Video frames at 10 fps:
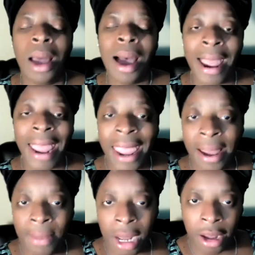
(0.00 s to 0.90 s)
I
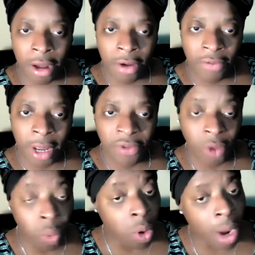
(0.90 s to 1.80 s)
am of the
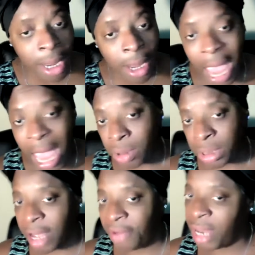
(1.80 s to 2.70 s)
royal
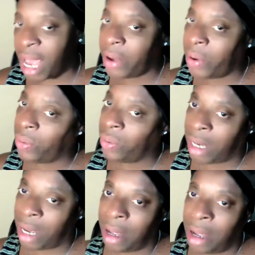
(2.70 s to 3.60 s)
house of
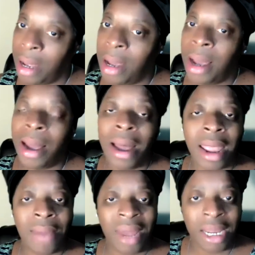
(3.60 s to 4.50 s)
Yahuda. I
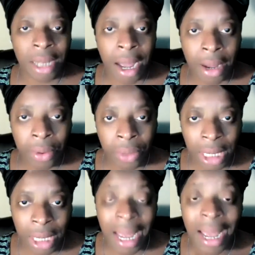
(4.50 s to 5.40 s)
am a
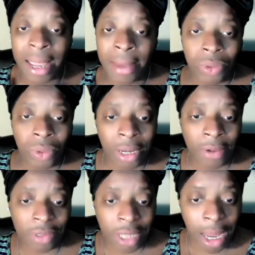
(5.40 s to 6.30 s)
Yahudi. I am daughter
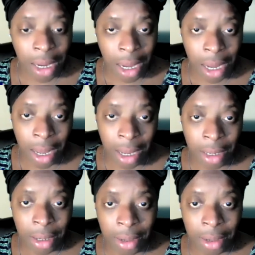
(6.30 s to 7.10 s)
of Zion.